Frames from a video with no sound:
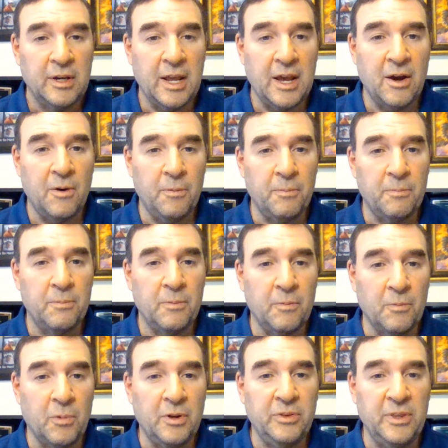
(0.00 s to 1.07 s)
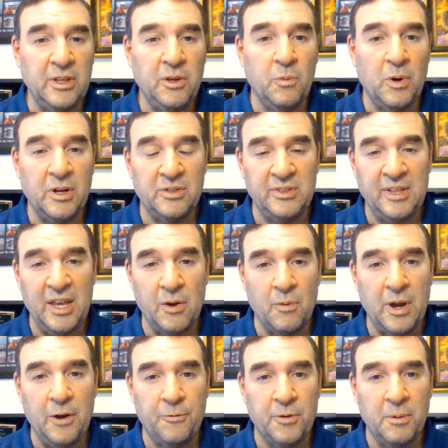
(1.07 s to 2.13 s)
Now, one thing you want to stay
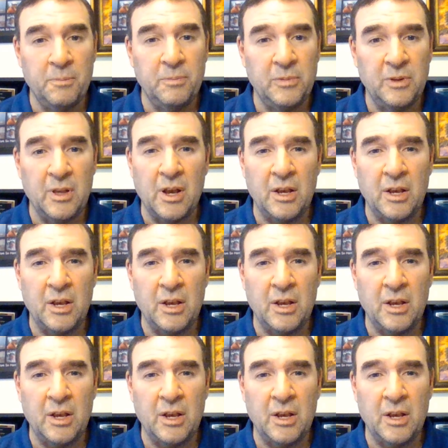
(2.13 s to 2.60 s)
away from,